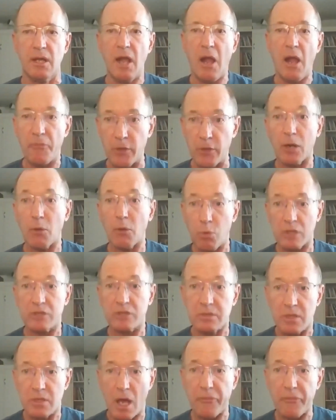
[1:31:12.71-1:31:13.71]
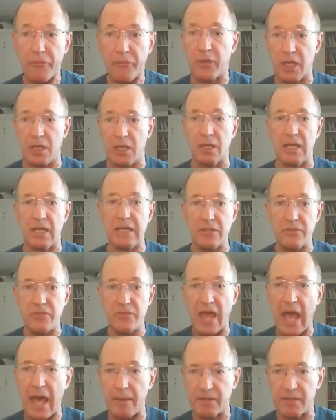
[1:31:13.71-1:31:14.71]
There was nothing in
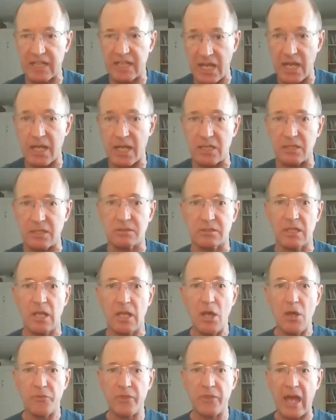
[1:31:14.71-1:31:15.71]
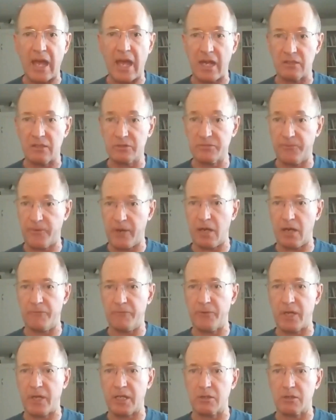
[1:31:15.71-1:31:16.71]
that case that as
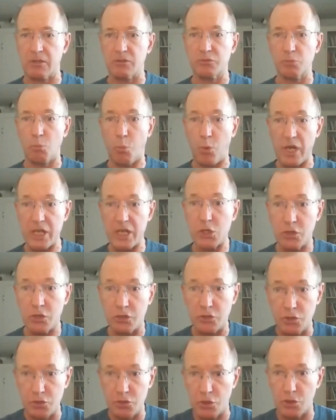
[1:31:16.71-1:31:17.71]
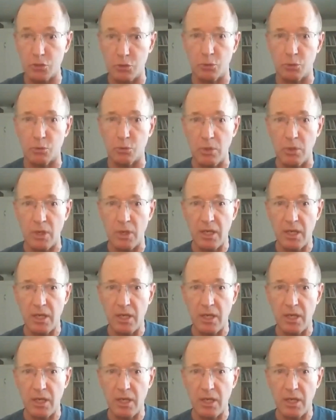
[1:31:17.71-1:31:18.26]
firefighters we could do